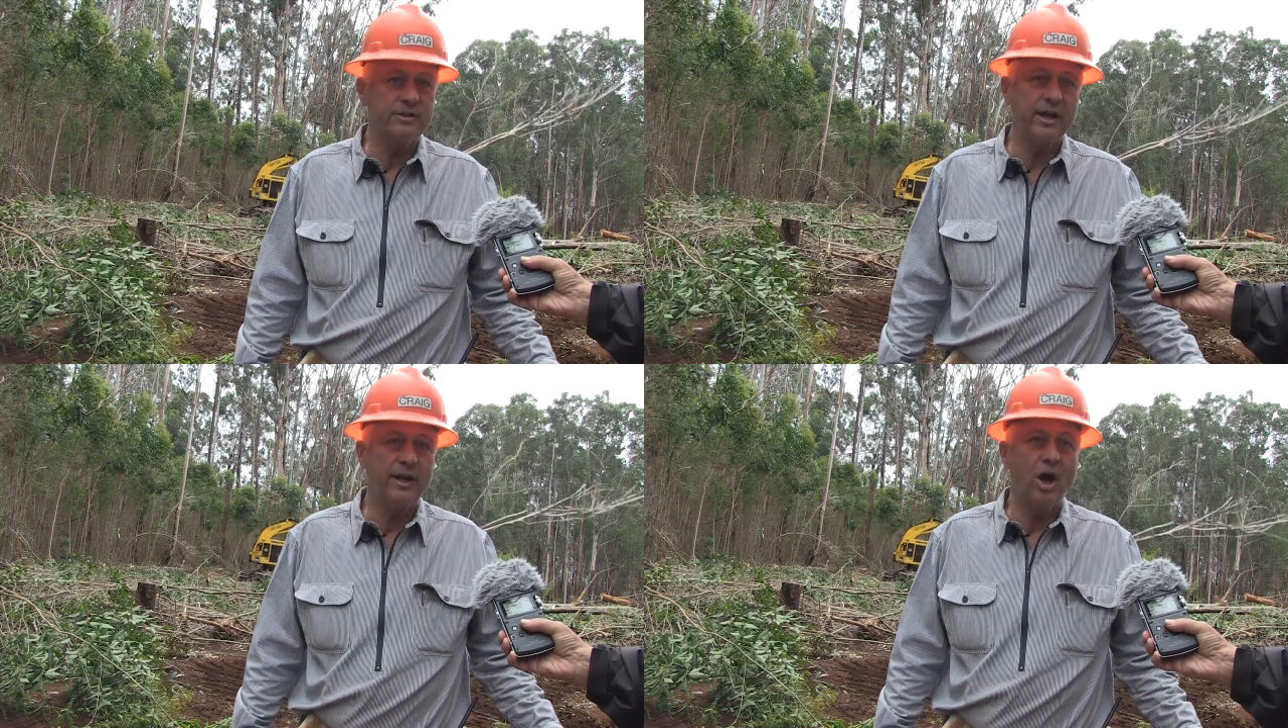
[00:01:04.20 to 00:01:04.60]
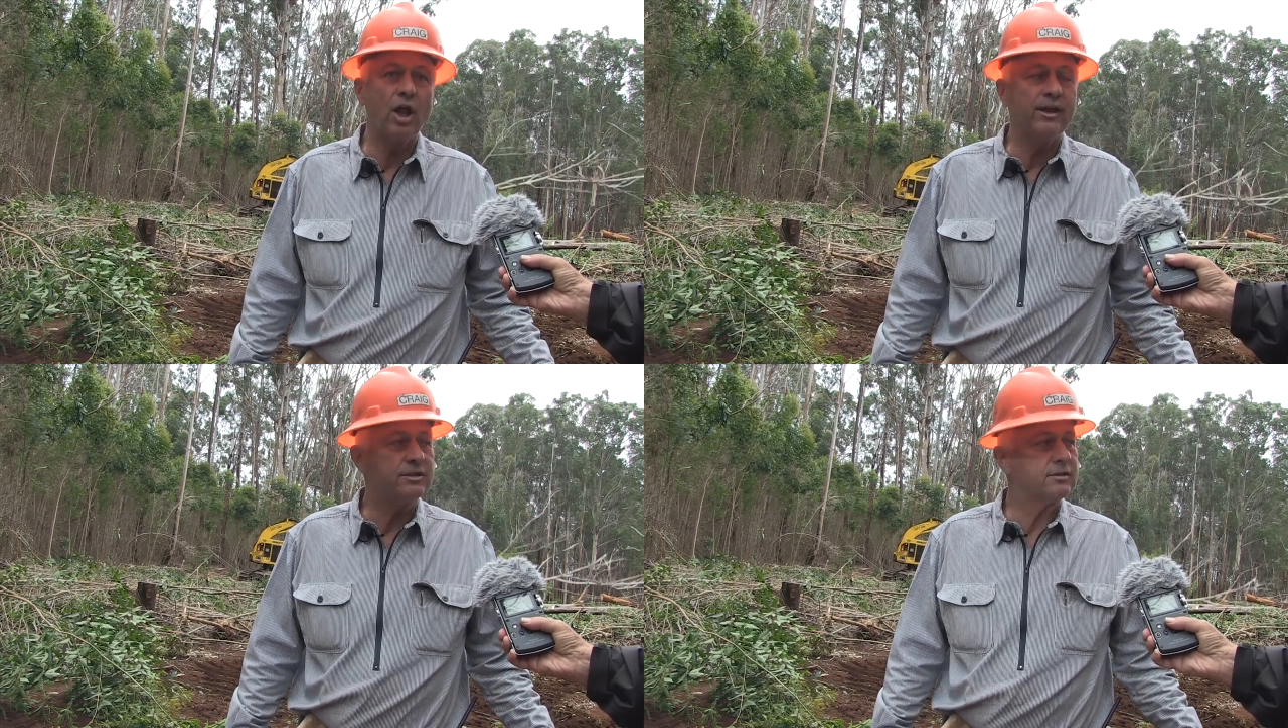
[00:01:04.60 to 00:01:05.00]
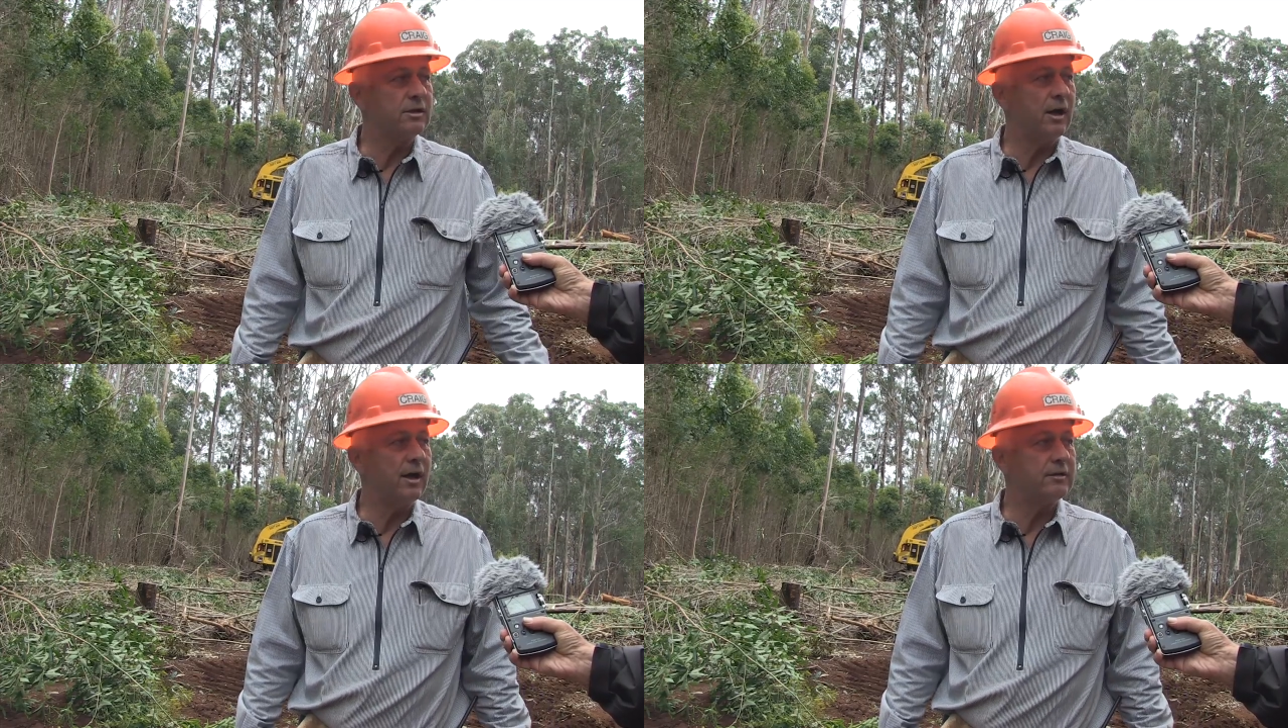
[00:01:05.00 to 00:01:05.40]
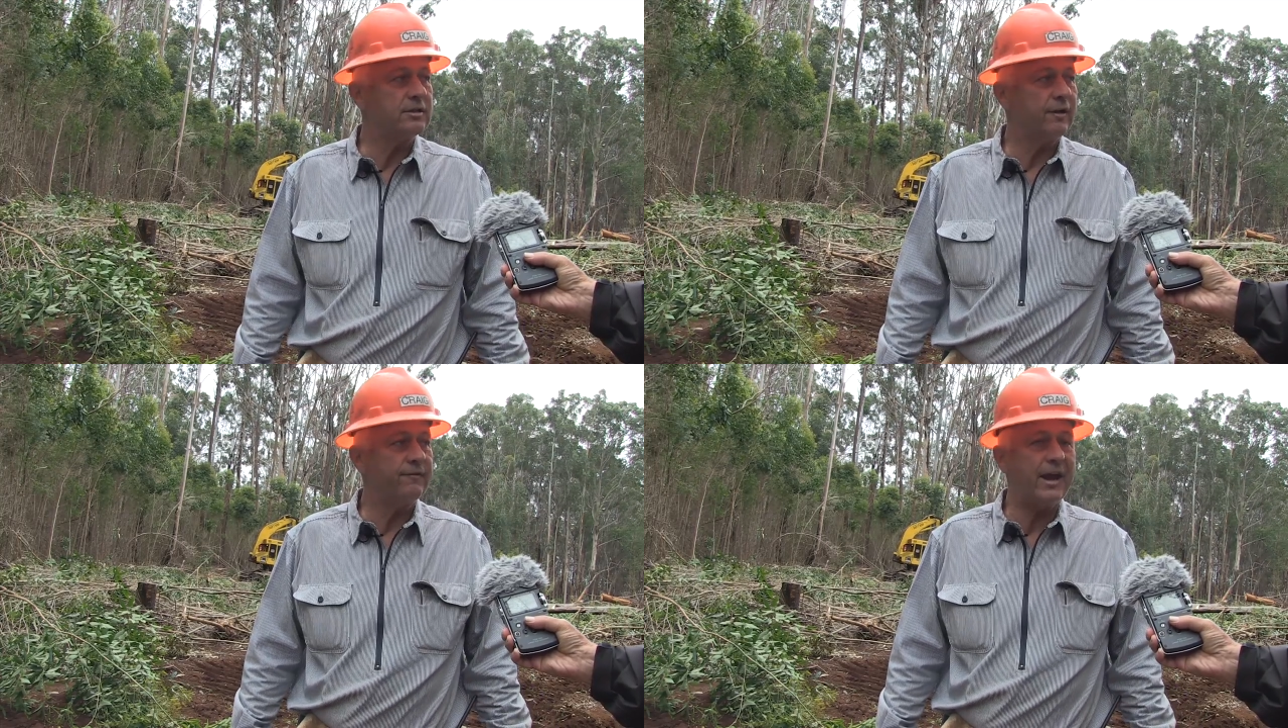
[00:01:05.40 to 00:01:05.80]
us getting all this
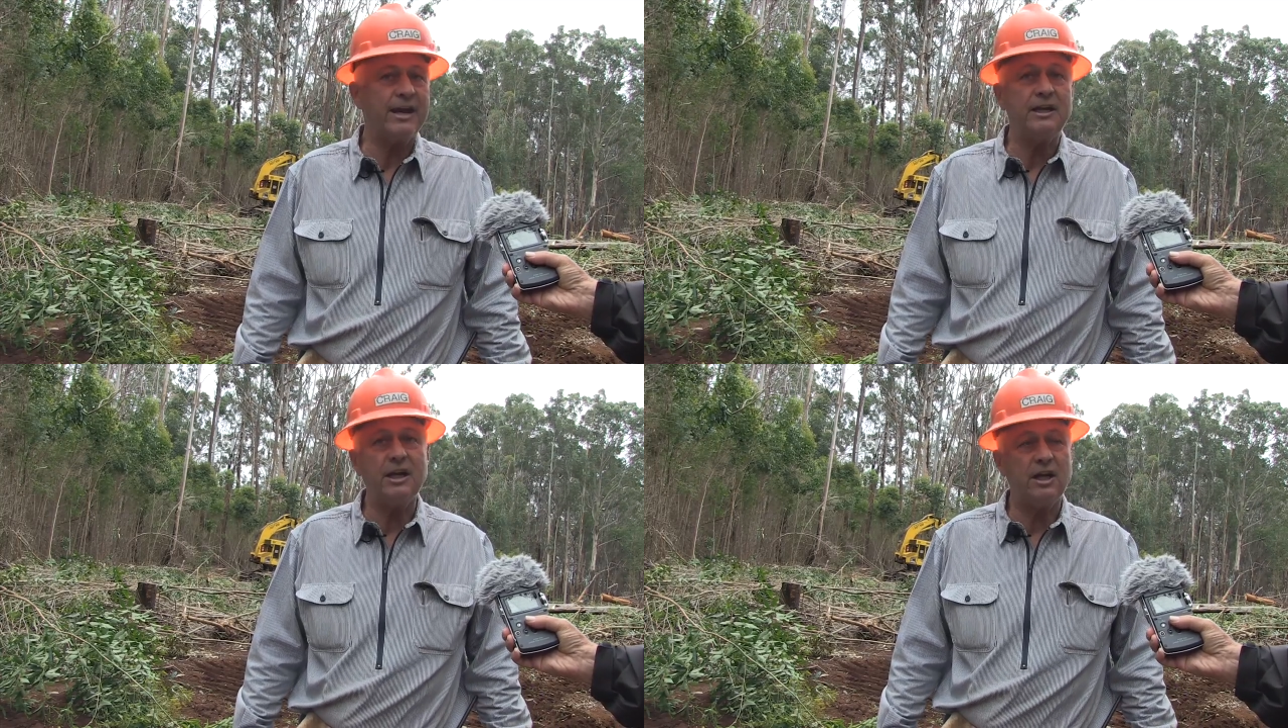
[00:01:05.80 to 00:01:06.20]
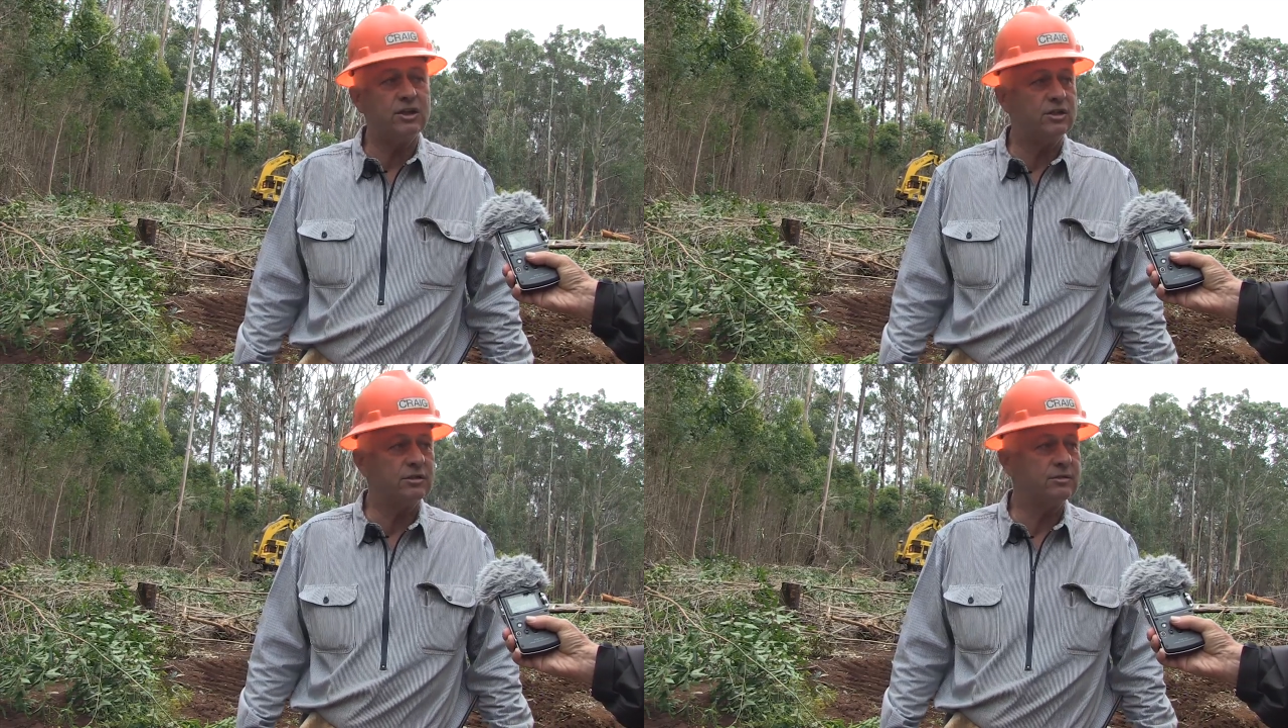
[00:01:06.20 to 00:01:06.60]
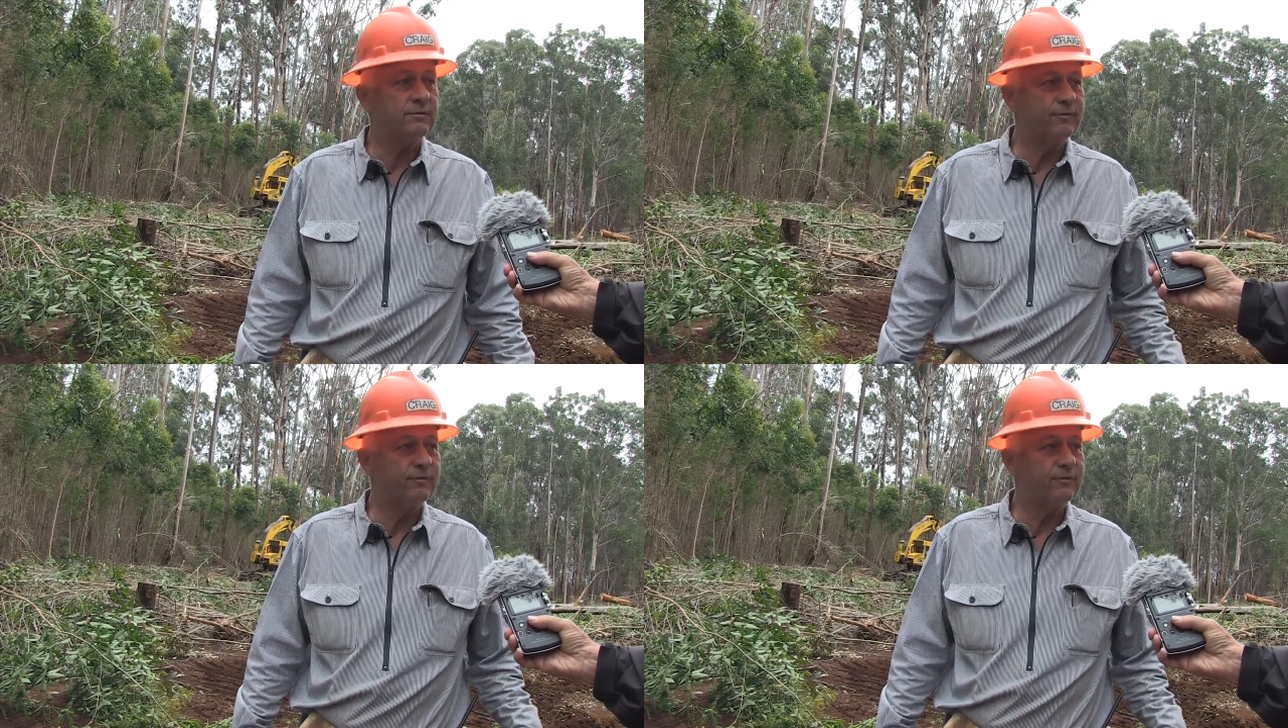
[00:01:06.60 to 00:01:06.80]
stuff 18 inches